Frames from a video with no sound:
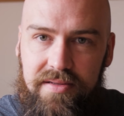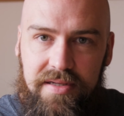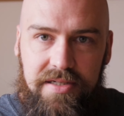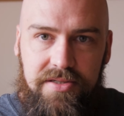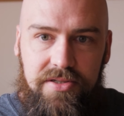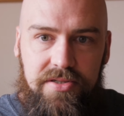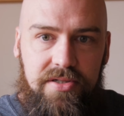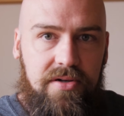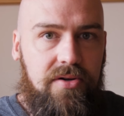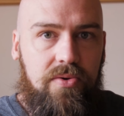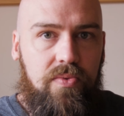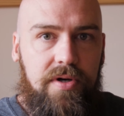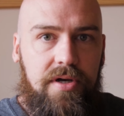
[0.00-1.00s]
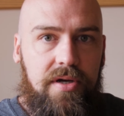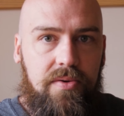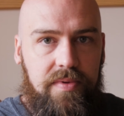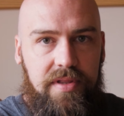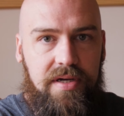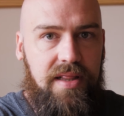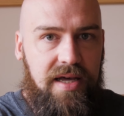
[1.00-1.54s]
it's just not going to work
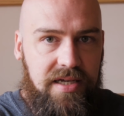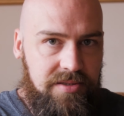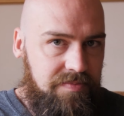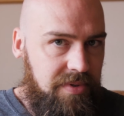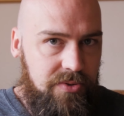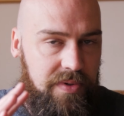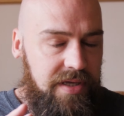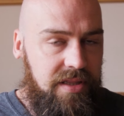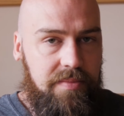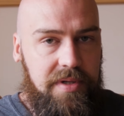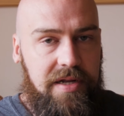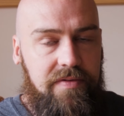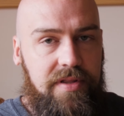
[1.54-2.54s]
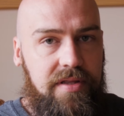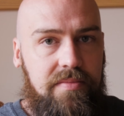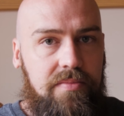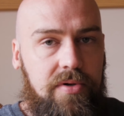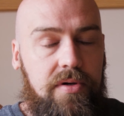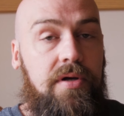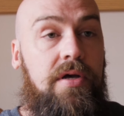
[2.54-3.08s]
with the glass between them and everything,
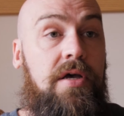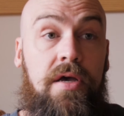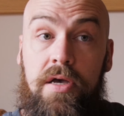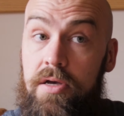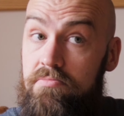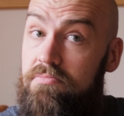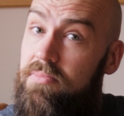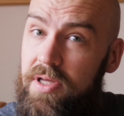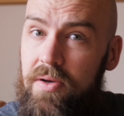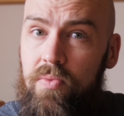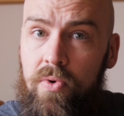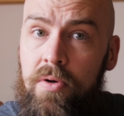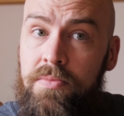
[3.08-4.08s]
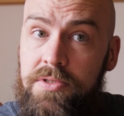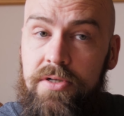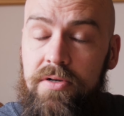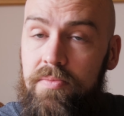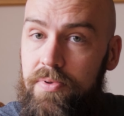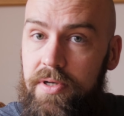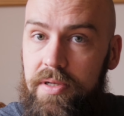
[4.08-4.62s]
but it warms it
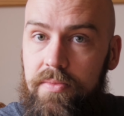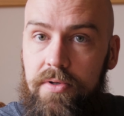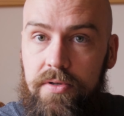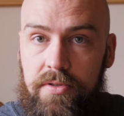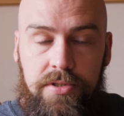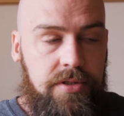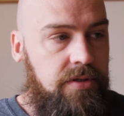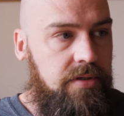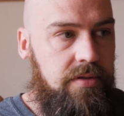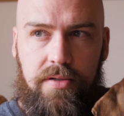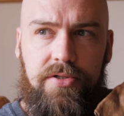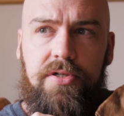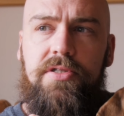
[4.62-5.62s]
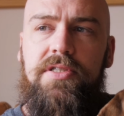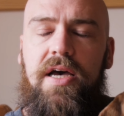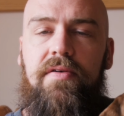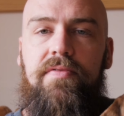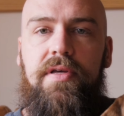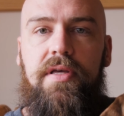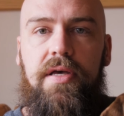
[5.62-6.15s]
up pretty much. Just
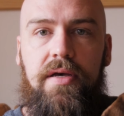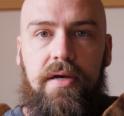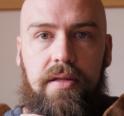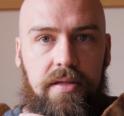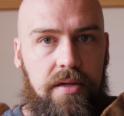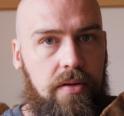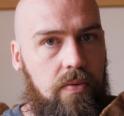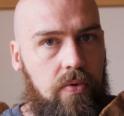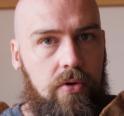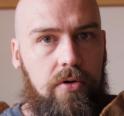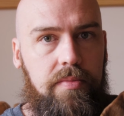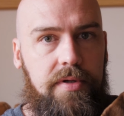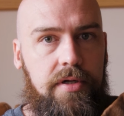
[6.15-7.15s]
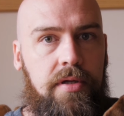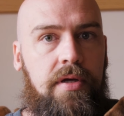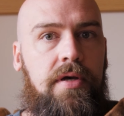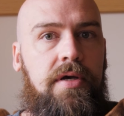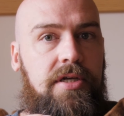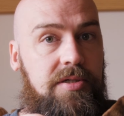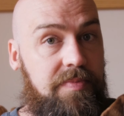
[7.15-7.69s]
having it a little warmer
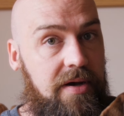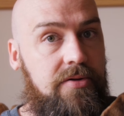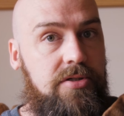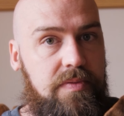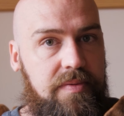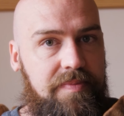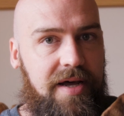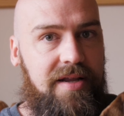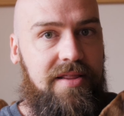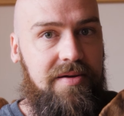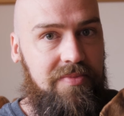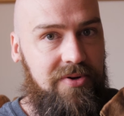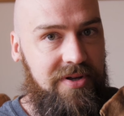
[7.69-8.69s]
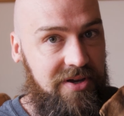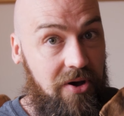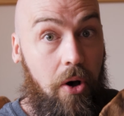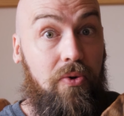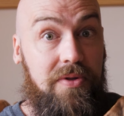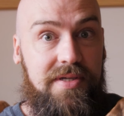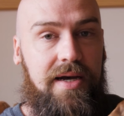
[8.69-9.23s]
is bound to be better than putting
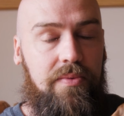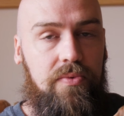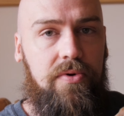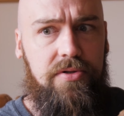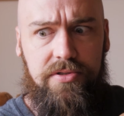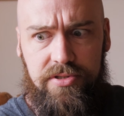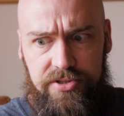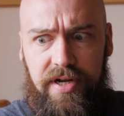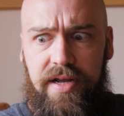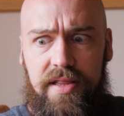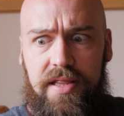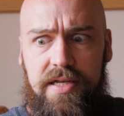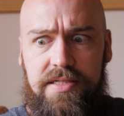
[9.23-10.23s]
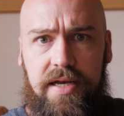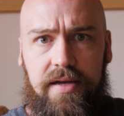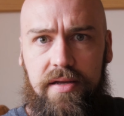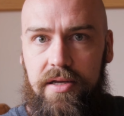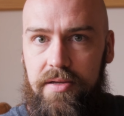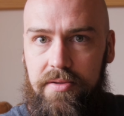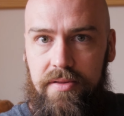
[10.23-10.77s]
cold tap water straight in the
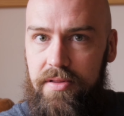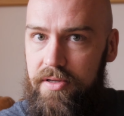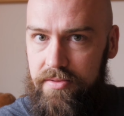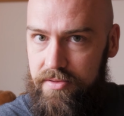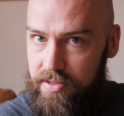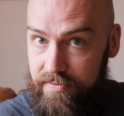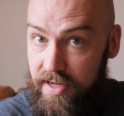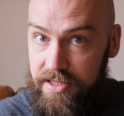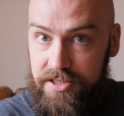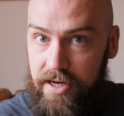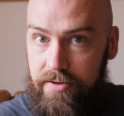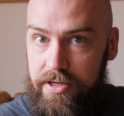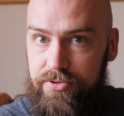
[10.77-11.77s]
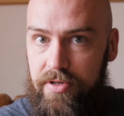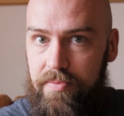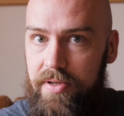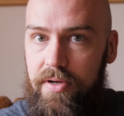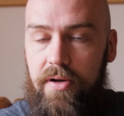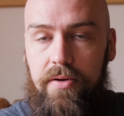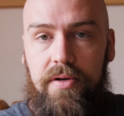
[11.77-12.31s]
tank. The red cherry shrimp
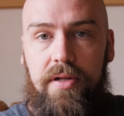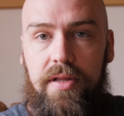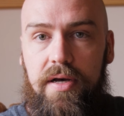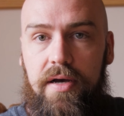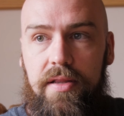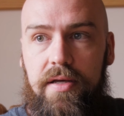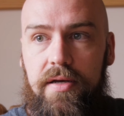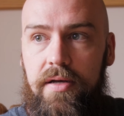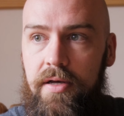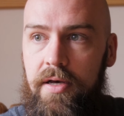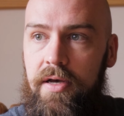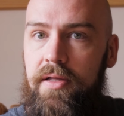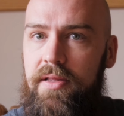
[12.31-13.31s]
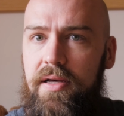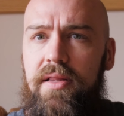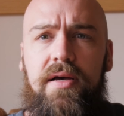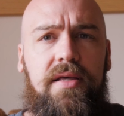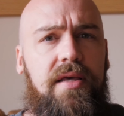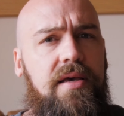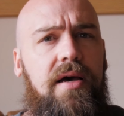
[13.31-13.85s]
are not going to like that. They
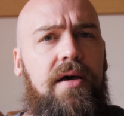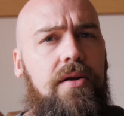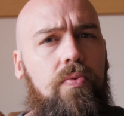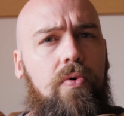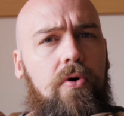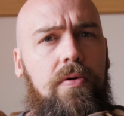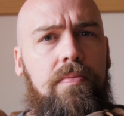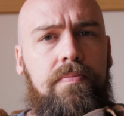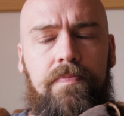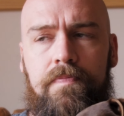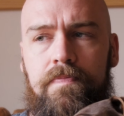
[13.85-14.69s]
like it kind of warm.